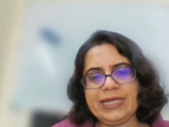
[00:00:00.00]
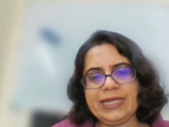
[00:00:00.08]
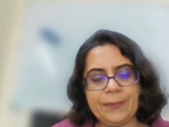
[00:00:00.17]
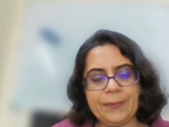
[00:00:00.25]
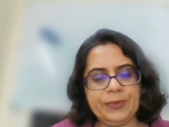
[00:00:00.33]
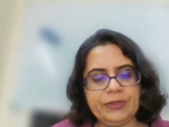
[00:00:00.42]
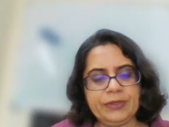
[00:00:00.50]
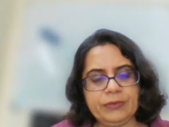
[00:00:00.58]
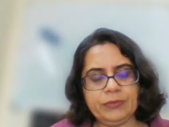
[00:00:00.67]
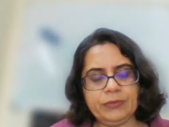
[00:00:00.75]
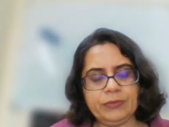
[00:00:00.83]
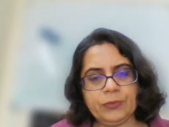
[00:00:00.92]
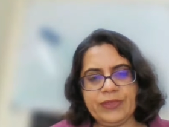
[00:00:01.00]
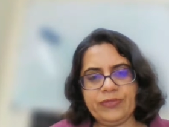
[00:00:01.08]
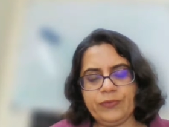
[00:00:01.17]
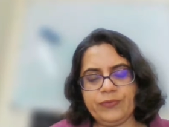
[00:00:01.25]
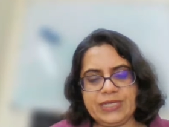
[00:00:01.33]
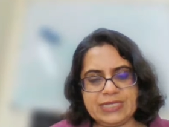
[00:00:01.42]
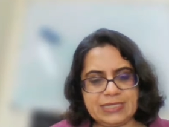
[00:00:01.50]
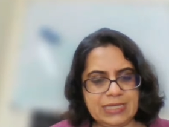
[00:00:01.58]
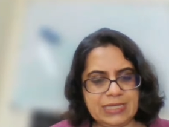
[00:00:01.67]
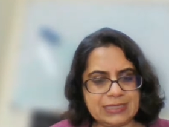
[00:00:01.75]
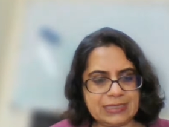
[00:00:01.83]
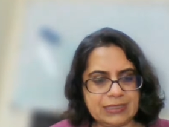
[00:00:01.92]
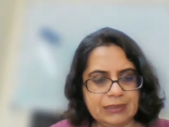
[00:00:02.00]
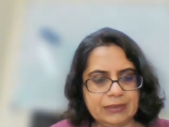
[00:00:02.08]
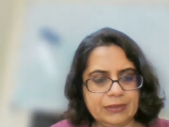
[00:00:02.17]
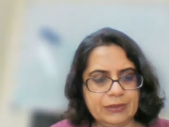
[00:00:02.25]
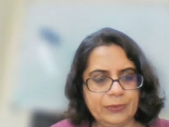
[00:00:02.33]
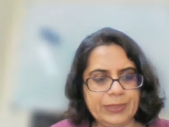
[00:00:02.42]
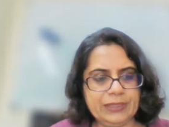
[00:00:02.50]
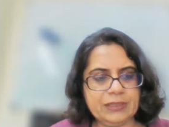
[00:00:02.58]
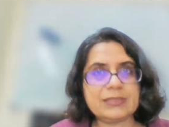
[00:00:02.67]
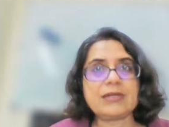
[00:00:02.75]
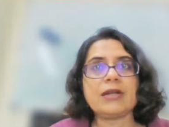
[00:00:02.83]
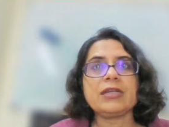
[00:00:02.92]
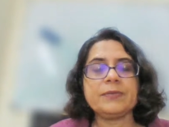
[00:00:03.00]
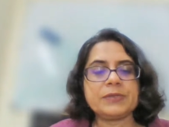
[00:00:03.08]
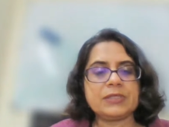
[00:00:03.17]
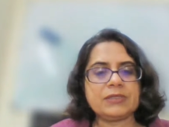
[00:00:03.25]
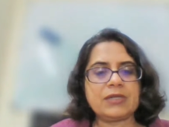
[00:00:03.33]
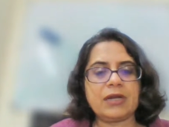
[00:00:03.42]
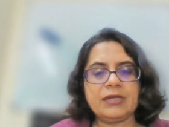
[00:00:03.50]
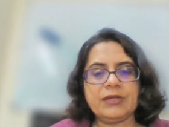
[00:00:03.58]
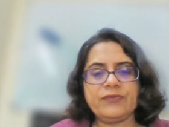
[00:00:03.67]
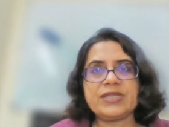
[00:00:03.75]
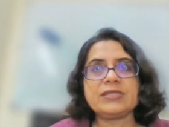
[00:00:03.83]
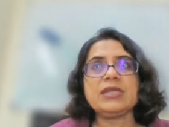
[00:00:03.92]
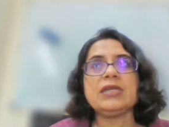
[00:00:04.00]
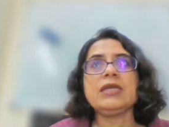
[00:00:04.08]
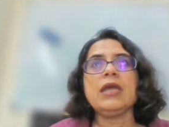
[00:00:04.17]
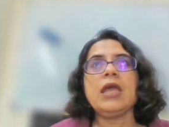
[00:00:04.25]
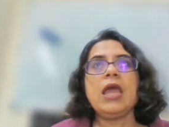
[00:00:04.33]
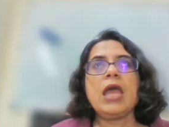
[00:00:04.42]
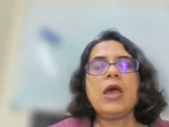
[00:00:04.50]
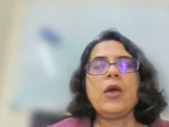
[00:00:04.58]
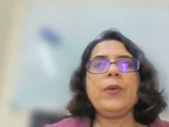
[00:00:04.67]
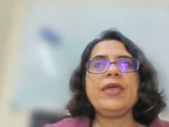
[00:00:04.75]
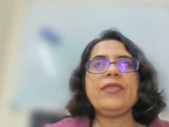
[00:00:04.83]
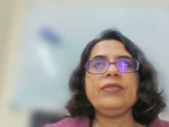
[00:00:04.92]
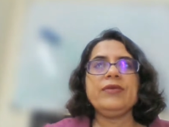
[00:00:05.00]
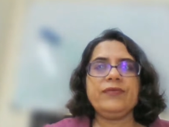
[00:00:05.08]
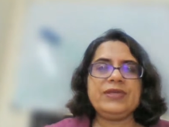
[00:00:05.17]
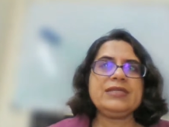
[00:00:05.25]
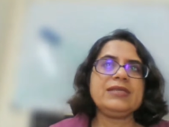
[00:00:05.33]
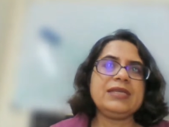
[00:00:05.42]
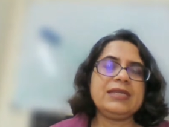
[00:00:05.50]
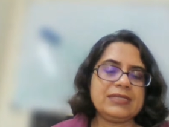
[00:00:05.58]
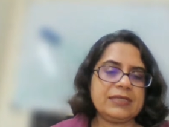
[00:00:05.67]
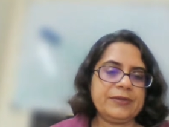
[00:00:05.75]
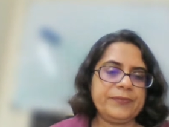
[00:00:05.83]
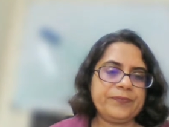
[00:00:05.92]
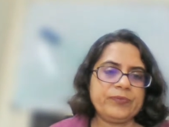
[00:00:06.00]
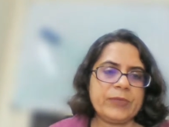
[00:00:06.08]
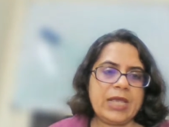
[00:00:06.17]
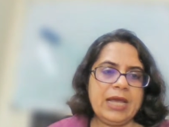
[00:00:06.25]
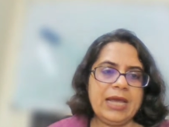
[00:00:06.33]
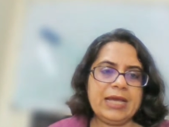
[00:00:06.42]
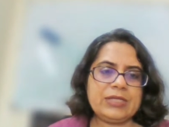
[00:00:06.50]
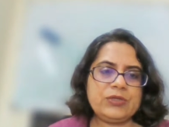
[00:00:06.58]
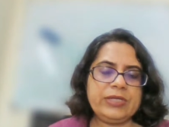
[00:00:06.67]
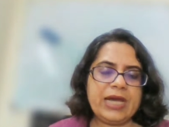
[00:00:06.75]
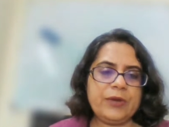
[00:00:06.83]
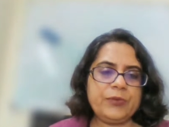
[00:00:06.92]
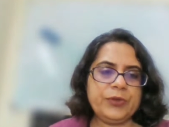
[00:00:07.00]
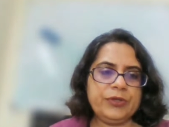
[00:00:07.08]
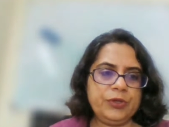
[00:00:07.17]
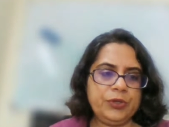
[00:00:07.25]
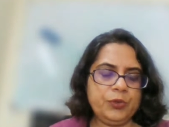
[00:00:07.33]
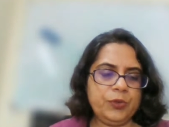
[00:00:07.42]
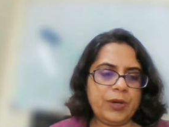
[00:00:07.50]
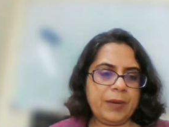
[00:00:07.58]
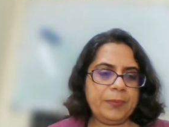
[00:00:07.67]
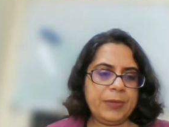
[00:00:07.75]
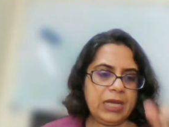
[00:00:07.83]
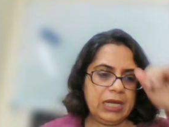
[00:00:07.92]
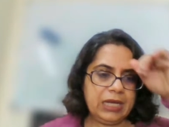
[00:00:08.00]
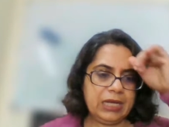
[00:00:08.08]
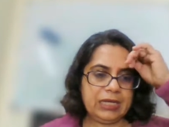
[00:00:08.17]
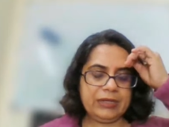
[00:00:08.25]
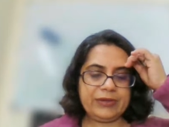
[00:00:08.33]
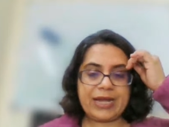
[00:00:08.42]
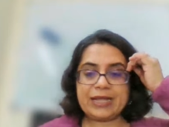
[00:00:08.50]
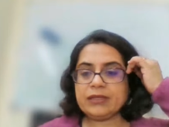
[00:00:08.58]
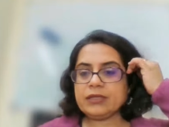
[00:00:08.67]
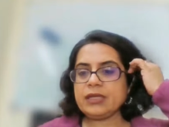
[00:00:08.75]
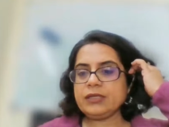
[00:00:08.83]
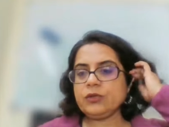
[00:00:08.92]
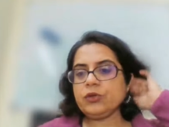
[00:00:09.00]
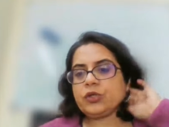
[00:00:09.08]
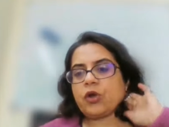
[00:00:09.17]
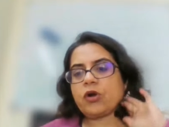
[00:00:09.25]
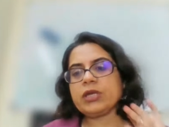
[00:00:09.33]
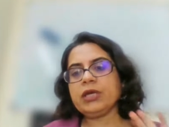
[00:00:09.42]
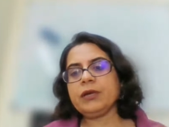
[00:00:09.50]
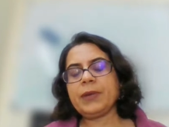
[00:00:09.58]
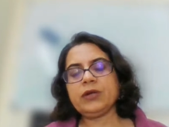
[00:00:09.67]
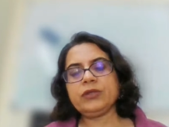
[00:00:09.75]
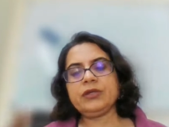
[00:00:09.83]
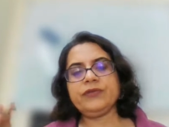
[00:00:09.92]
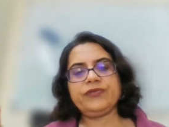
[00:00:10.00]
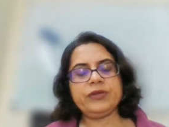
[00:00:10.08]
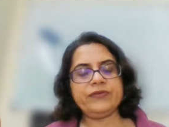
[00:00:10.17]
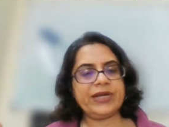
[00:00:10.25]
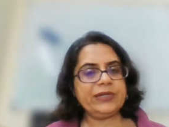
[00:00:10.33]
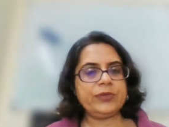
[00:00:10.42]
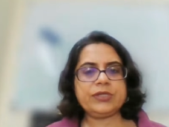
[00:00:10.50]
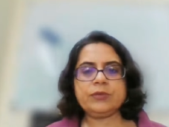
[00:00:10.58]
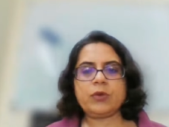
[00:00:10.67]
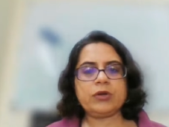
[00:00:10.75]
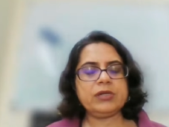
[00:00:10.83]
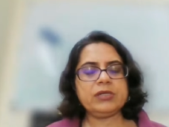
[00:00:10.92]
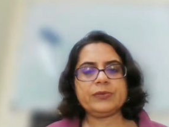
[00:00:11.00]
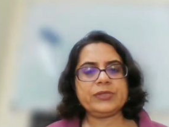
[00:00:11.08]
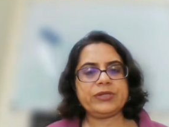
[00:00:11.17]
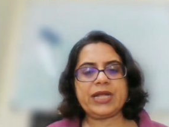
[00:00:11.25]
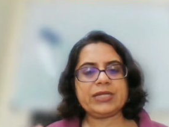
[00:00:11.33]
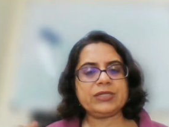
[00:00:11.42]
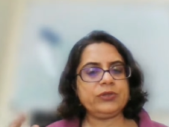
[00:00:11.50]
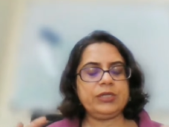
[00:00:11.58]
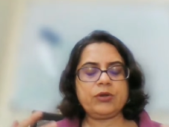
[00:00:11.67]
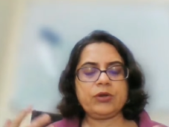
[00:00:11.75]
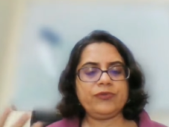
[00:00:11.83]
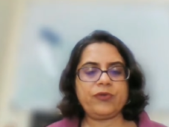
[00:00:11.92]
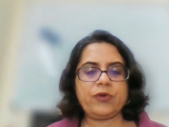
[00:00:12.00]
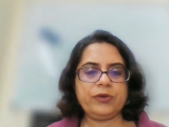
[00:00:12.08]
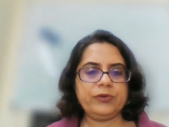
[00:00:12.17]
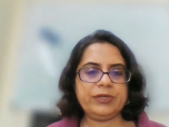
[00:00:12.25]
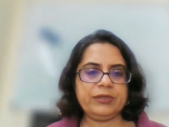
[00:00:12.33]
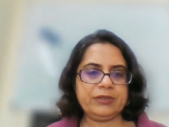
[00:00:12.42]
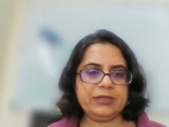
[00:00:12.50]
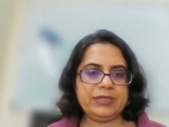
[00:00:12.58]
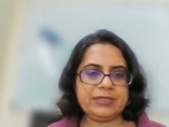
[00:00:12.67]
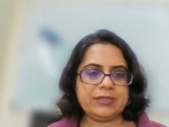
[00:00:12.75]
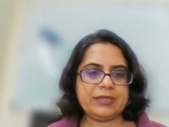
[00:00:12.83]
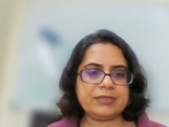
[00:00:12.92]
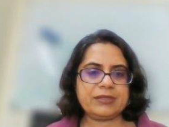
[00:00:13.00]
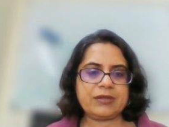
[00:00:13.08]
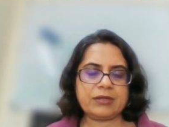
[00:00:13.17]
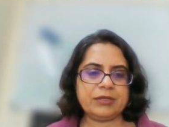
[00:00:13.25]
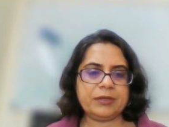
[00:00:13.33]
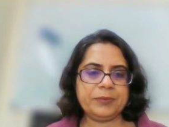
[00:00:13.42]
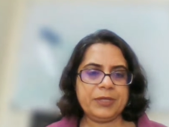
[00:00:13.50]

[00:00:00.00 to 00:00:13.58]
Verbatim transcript: happen when the VCs, uh, when the startups start investing, when the VCs actually how they do up, uh, rather than you know talking about the different valuation models which are actually not followed in the early stage startup.